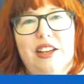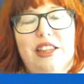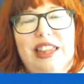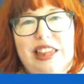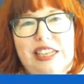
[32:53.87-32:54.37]

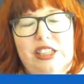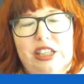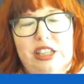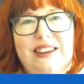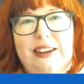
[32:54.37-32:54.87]

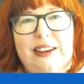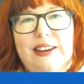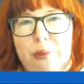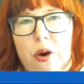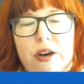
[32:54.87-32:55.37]
It's
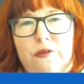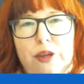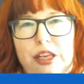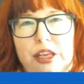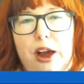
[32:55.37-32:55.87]
important for
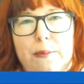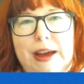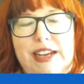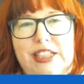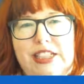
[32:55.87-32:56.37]
the
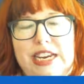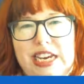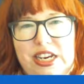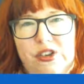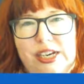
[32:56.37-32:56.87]
combat to be
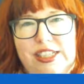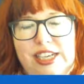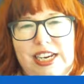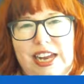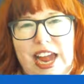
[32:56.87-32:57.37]

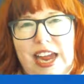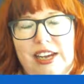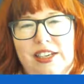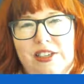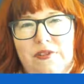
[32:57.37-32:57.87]
interesting
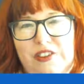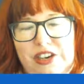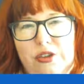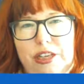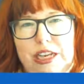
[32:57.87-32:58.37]
and
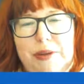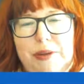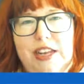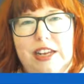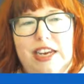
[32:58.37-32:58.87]
visually
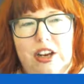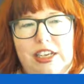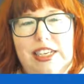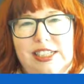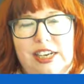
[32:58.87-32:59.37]
appealing and not
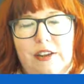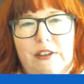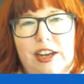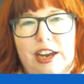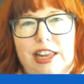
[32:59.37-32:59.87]
to get sick of
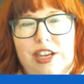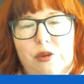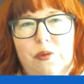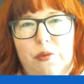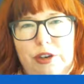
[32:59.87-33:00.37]
it. And they
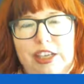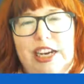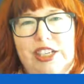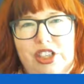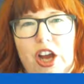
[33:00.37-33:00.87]
do a really
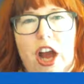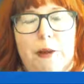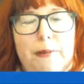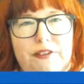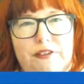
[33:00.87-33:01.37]
nice
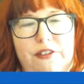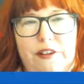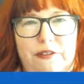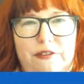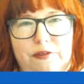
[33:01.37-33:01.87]
job of
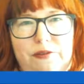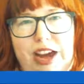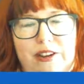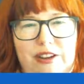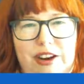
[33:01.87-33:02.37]

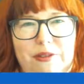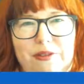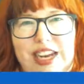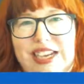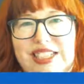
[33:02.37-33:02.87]
I don't know.
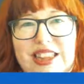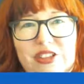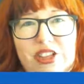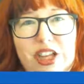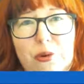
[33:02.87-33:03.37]
Like I said,
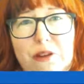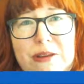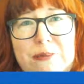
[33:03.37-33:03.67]
there's the groovy